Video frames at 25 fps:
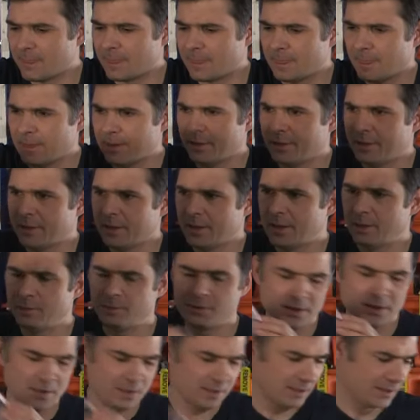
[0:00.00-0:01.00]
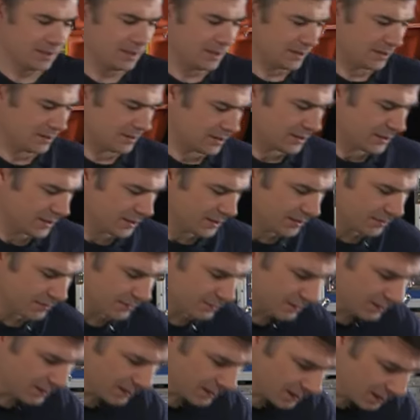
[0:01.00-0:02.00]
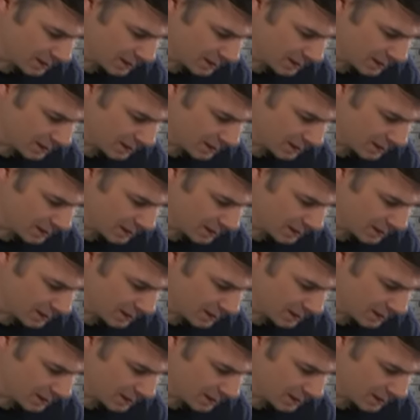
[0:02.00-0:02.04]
There we go, there goes the